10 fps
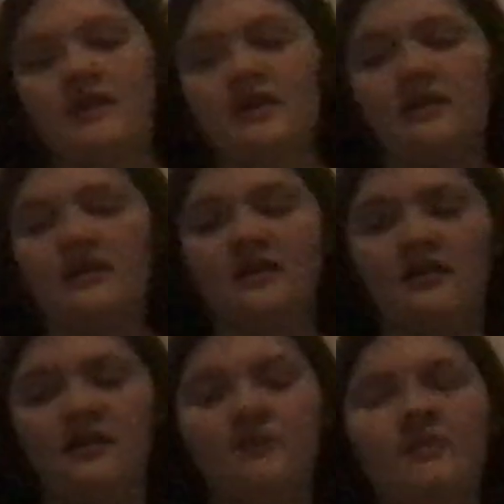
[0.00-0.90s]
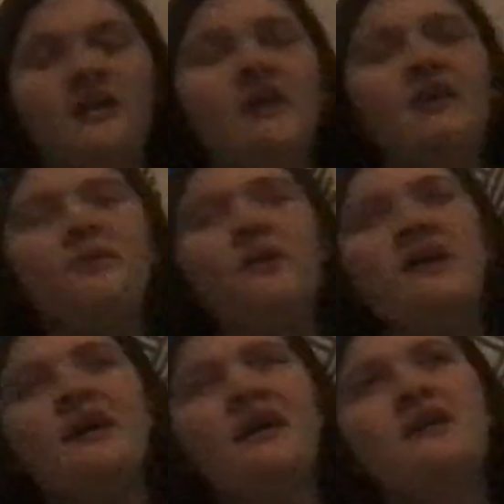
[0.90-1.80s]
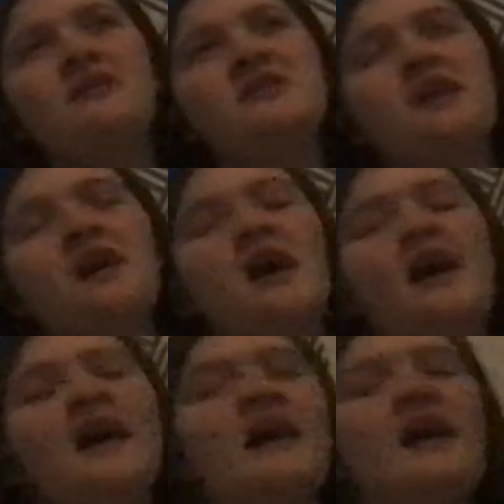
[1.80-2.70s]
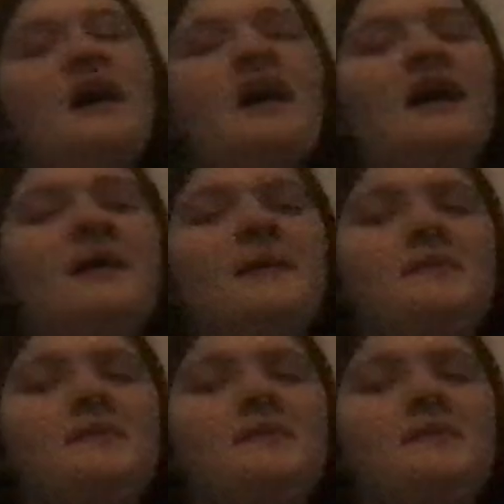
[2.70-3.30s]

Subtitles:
And I will worship,